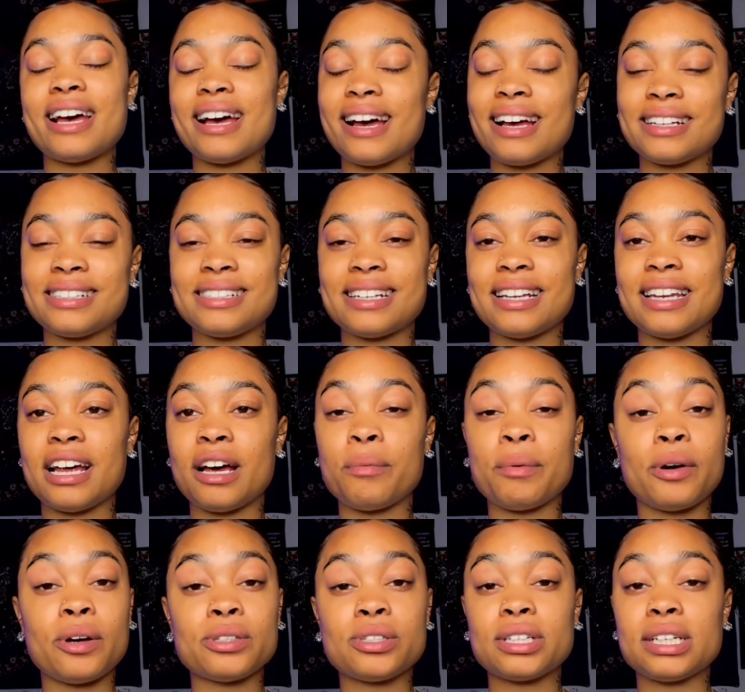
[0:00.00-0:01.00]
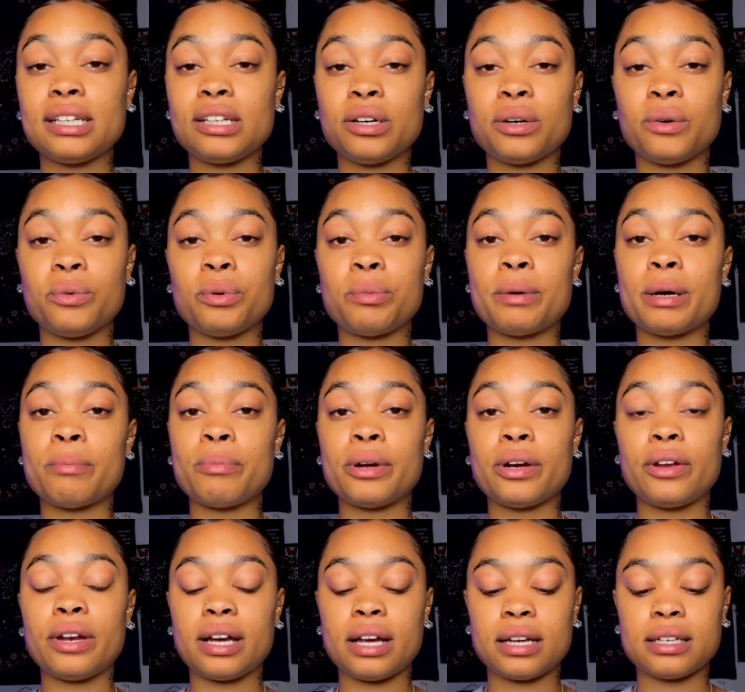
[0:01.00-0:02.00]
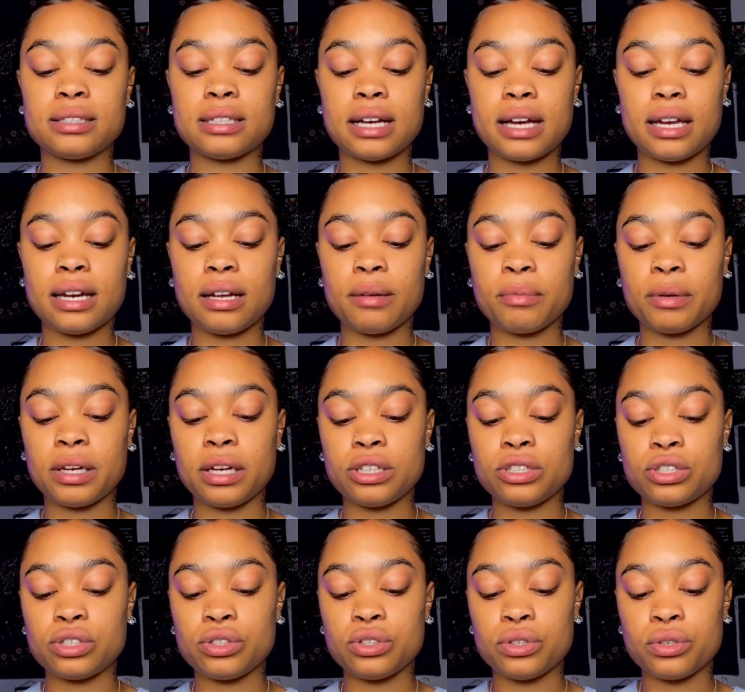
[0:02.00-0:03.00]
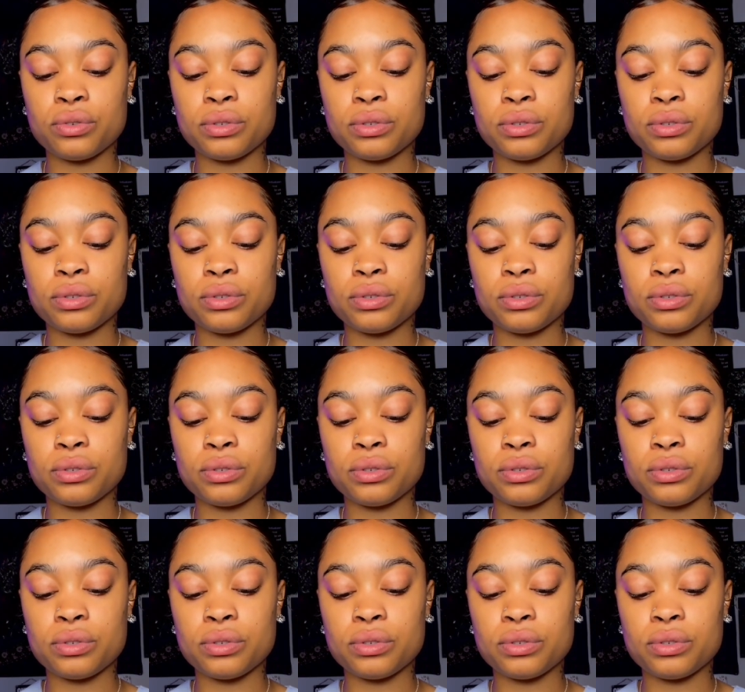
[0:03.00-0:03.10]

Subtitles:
I'm literally just using a pinch because I really don't need